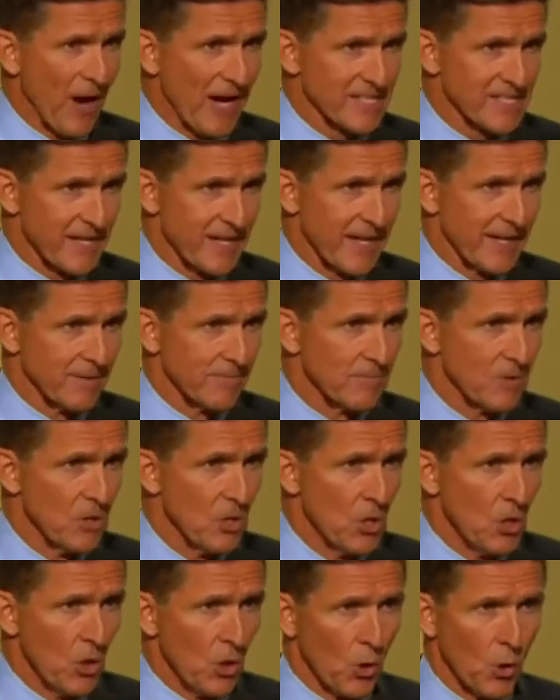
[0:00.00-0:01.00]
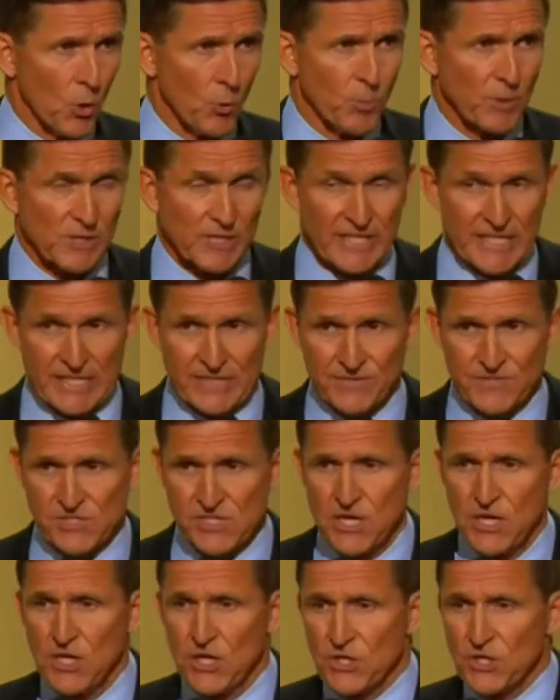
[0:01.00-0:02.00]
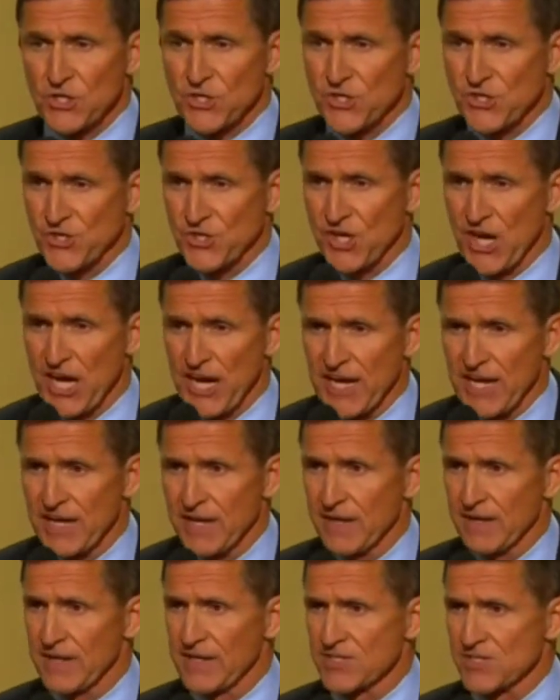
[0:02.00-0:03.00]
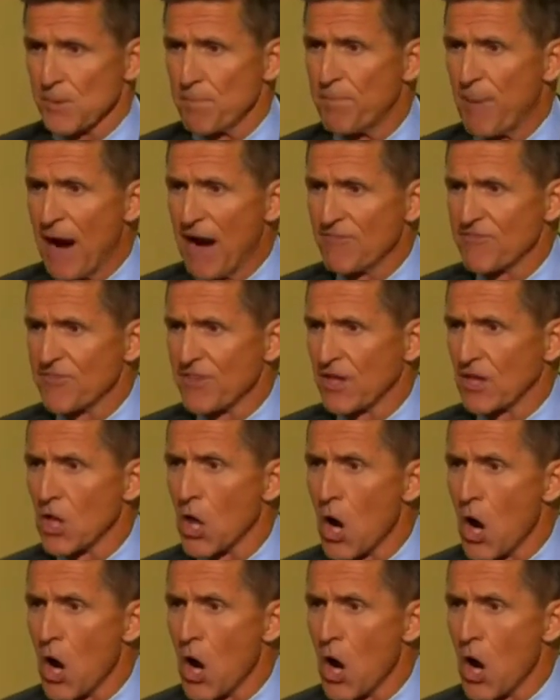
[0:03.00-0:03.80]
president who believes she is above the